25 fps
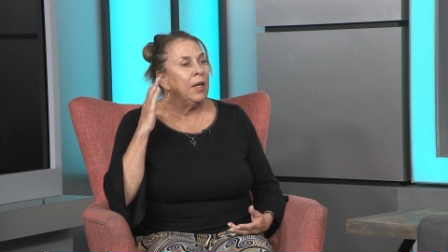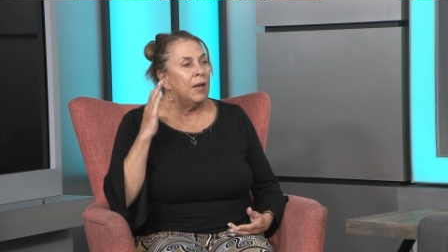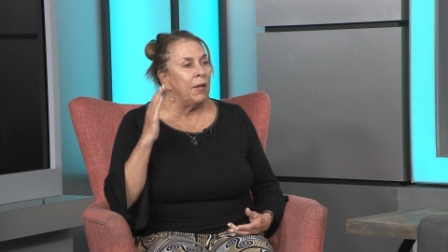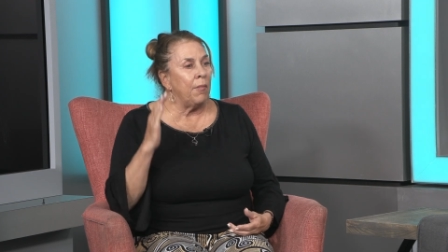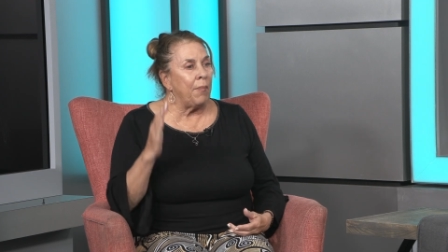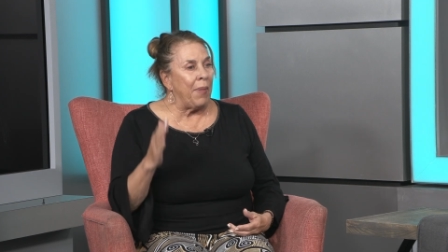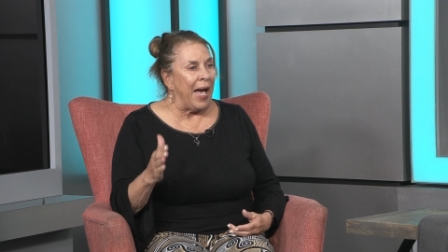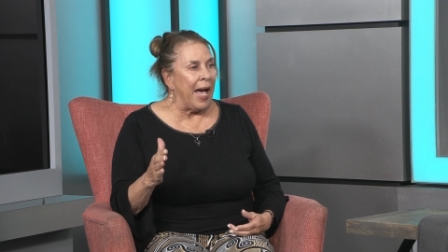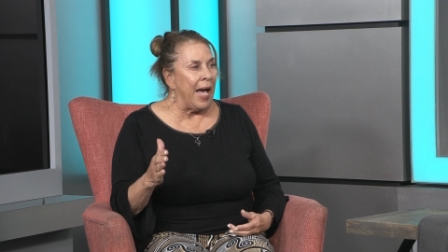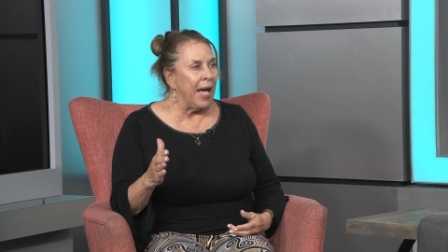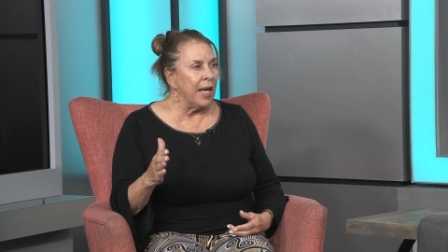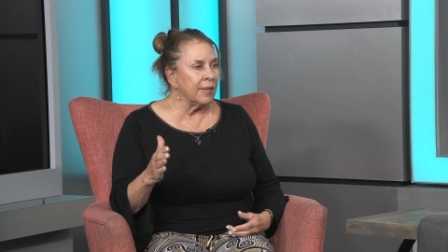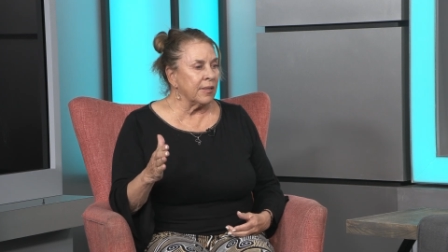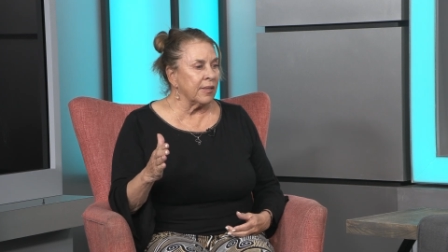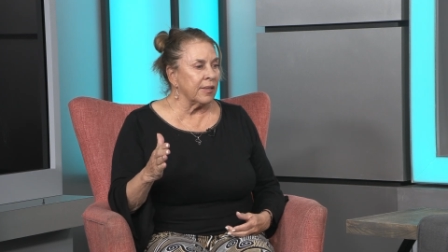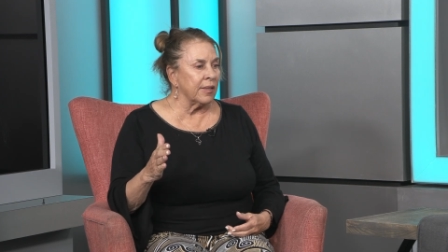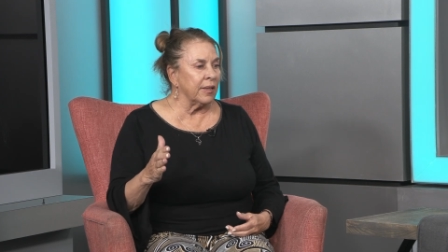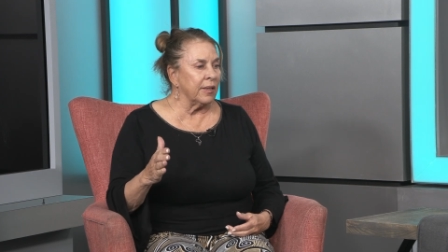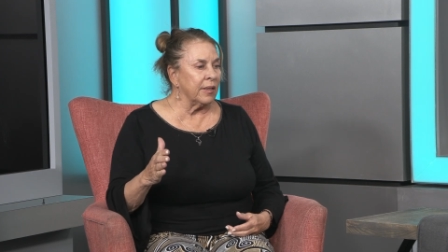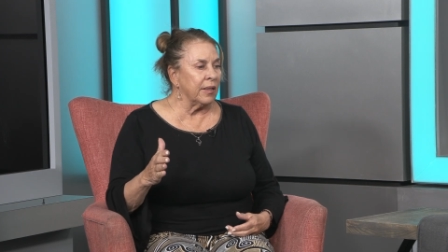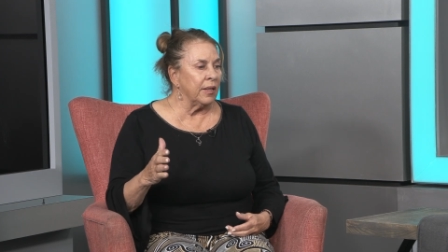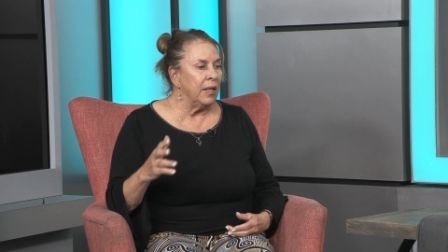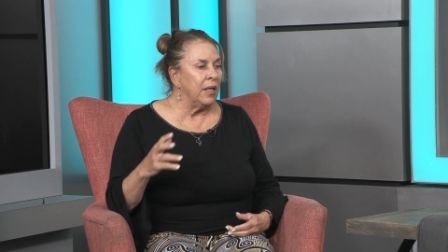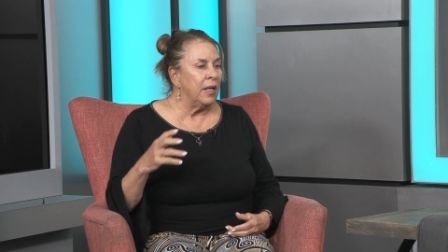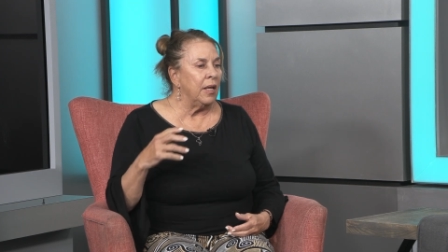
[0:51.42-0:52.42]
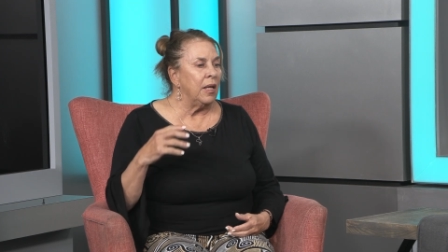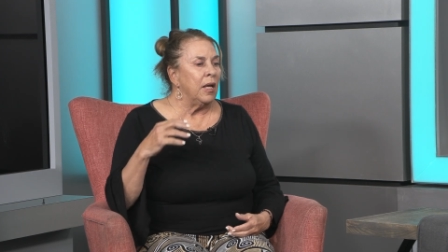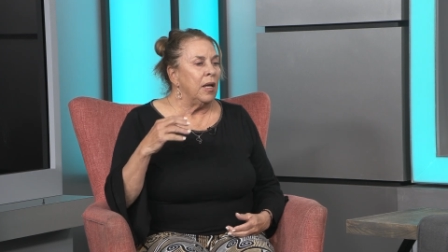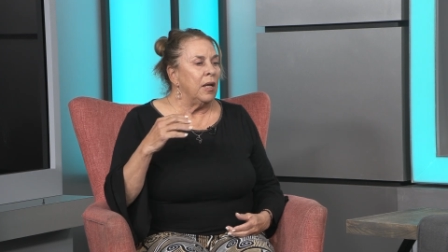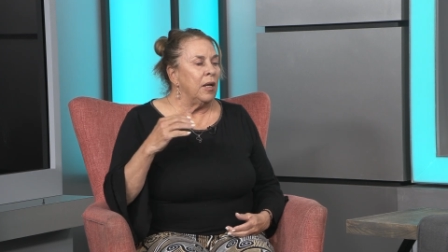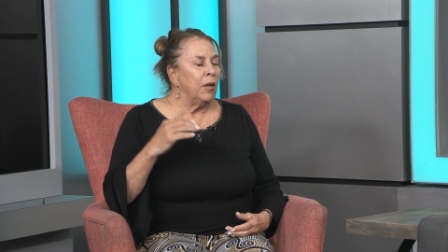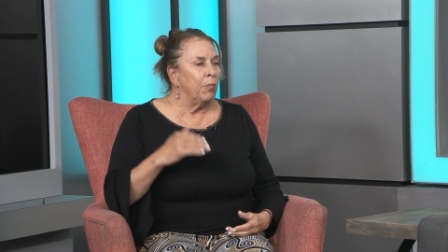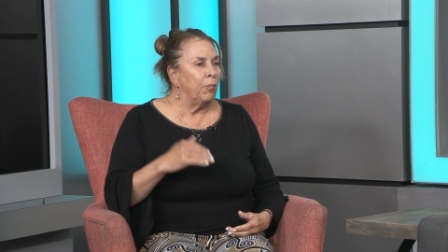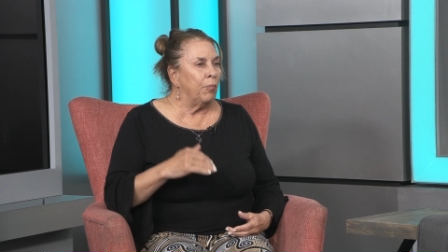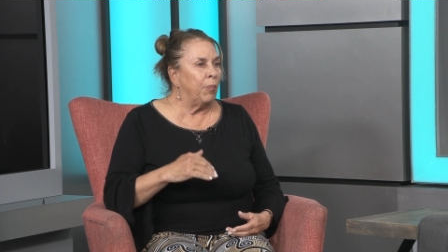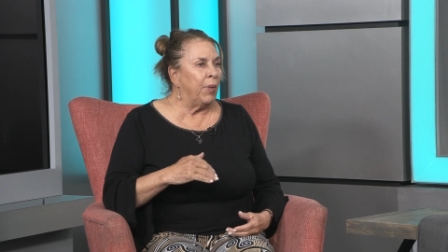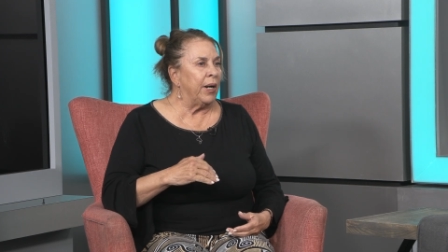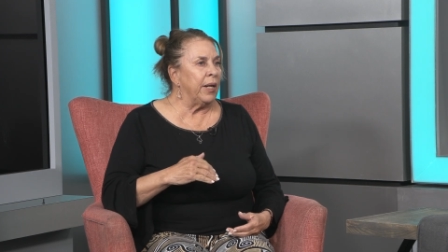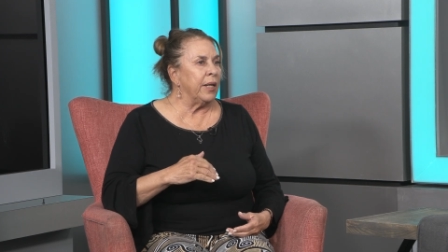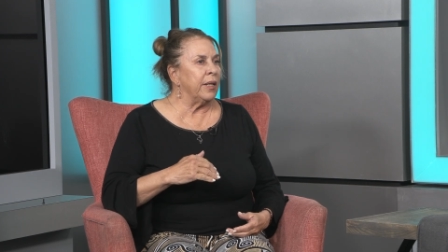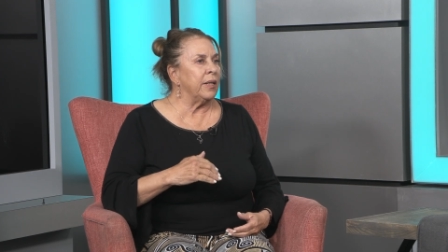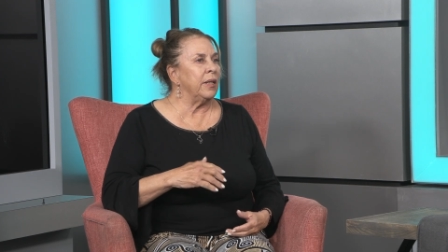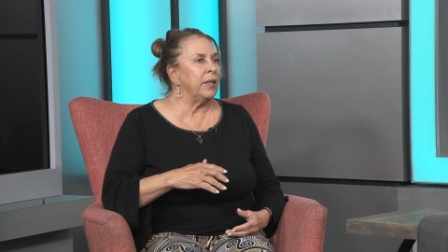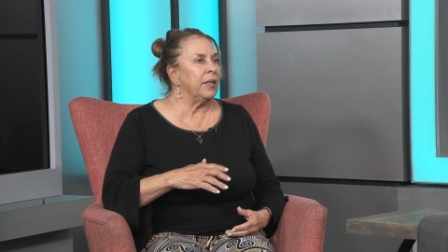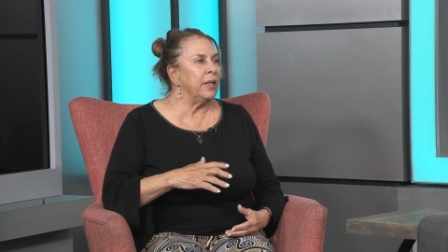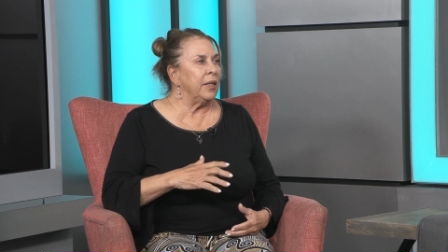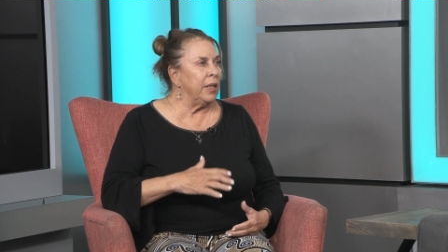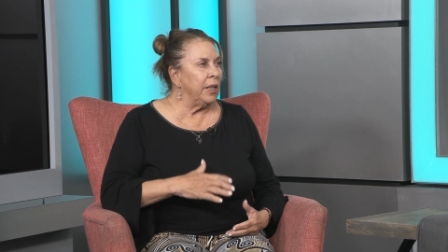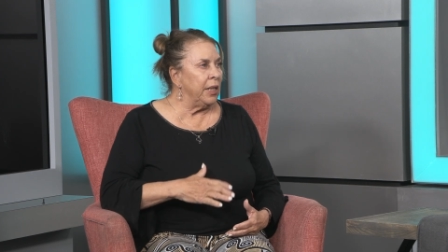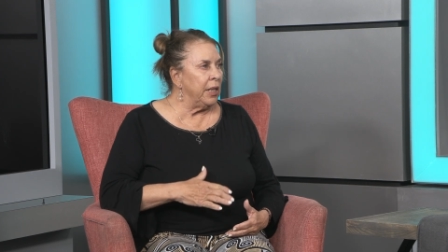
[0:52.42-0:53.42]
pass it.
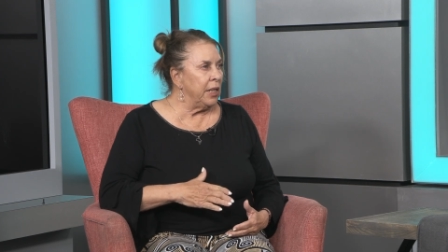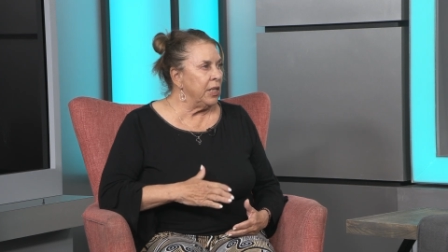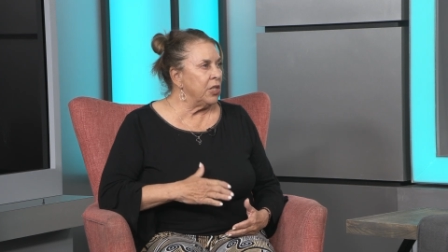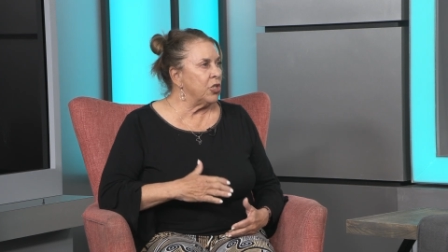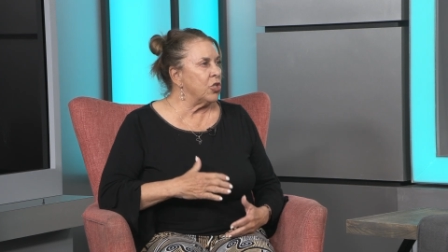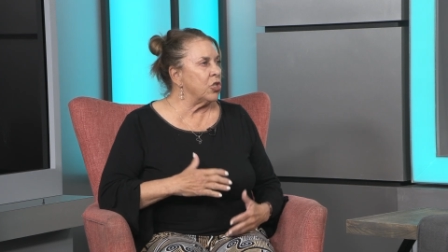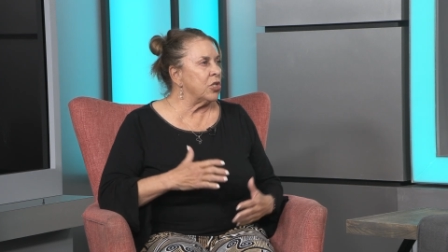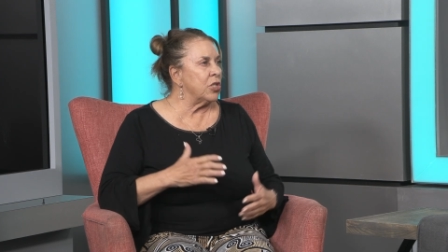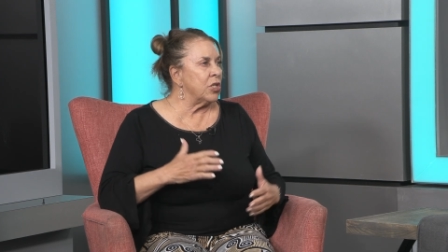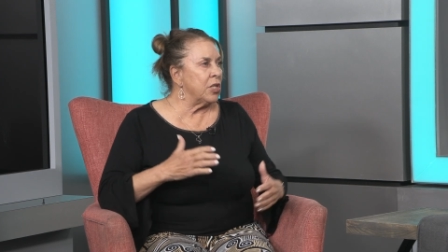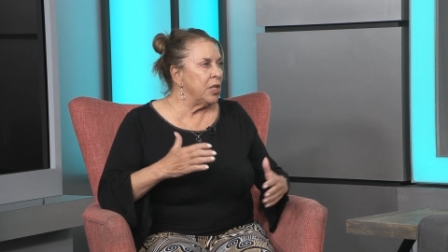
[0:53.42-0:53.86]
But each